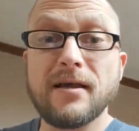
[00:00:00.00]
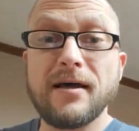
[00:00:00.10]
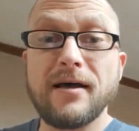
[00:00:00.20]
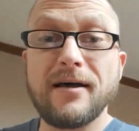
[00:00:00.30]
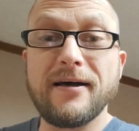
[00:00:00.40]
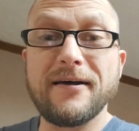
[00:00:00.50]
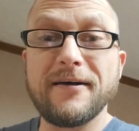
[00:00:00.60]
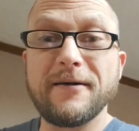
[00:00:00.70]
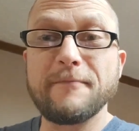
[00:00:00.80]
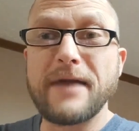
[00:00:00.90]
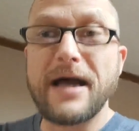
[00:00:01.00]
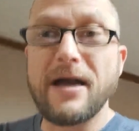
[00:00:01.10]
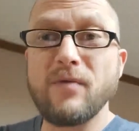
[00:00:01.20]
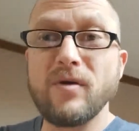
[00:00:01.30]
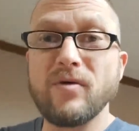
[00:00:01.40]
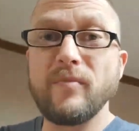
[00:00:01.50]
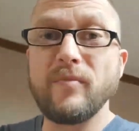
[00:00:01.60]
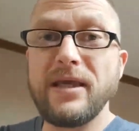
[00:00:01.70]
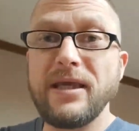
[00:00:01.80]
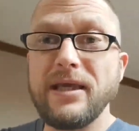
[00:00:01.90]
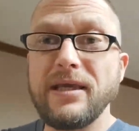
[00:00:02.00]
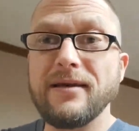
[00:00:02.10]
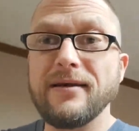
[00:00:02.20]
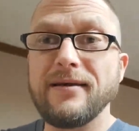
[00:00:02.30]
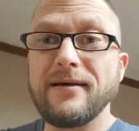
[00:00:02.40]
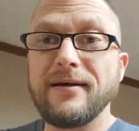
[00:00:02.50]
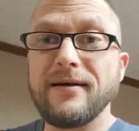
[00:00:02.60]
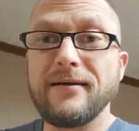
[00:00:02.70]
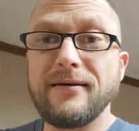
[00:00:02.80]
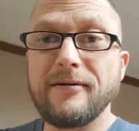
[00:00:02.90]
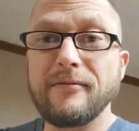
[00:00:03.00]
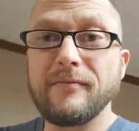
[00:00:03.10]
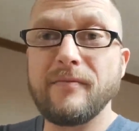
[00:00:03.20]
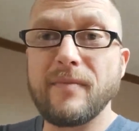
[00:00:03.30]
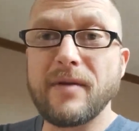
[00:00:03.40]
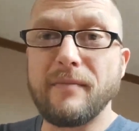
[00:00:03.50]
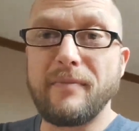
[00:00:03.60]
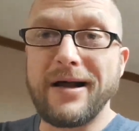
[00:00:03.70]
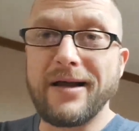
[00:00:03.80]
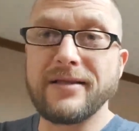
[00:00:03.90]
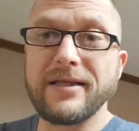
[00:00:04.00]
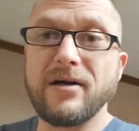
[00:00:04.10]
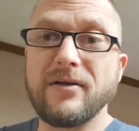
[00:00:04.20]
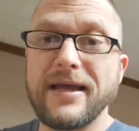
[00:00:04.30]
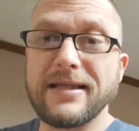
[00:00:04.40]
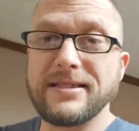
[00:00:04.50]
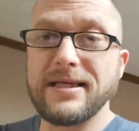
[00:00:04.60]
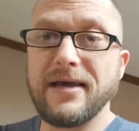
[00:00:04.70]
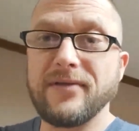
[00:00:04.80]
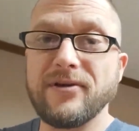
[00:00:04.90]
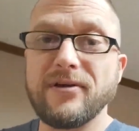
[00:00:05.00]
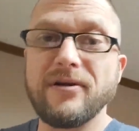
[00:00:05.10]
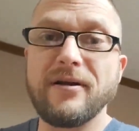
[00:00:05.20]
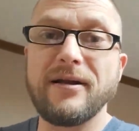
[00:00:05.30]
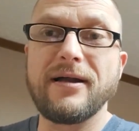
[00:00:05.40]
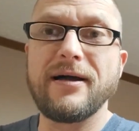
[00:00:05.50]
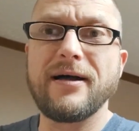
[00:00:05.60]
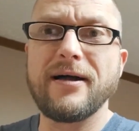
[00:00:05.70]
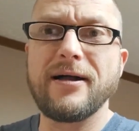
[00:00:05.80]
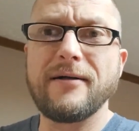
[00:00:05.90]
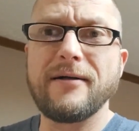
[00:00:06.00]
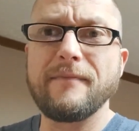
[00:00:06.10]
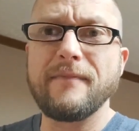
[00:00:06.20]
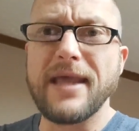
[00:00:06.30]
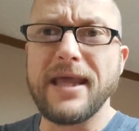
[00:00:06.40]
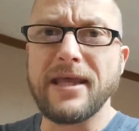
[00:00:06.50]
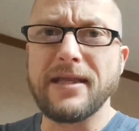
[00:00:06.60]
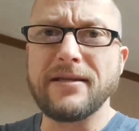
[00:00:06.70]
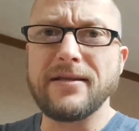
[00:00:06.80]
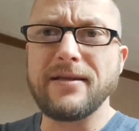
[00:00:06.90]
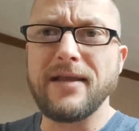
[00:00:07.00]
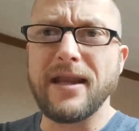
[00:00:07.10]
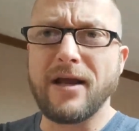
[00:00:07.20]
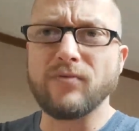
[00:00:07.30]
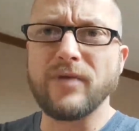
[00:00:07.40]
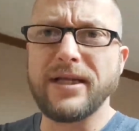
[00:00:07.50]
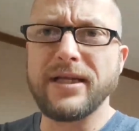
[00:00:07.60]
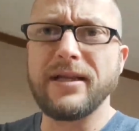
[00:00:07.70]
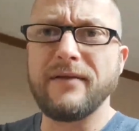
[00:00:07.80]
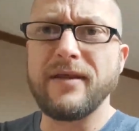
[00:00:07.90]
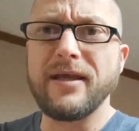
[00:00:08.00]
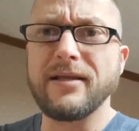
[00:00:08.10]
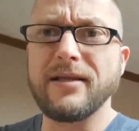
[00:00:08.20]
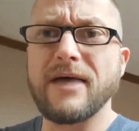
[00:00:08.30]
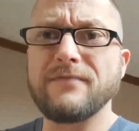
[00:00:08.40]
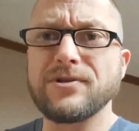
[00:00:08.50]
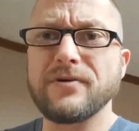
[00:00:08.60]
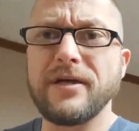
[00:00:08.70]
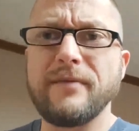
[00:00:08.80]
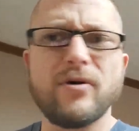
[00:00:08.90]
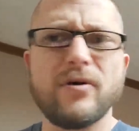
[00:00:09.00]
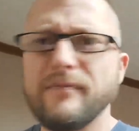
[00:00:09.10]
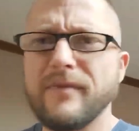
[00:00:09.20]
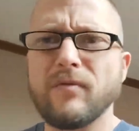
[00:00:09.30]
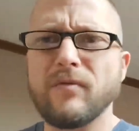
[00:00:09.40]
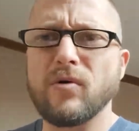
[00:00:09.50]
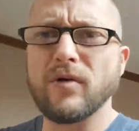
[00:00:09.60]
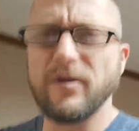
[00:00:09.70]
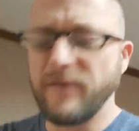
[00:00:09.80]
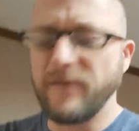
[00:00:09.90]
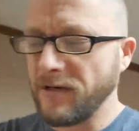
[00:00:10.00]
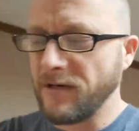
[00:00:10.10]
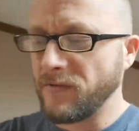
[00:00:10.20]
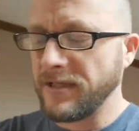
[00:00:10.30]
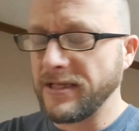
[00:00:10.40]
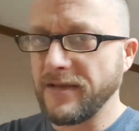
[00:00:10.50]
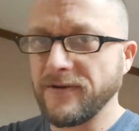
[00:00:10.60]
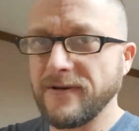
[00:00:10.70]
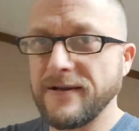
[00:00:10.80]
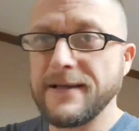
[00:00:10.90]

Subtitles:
I will be compiling all that together, and I'll read it in a live stream or a recorded video, one or the other,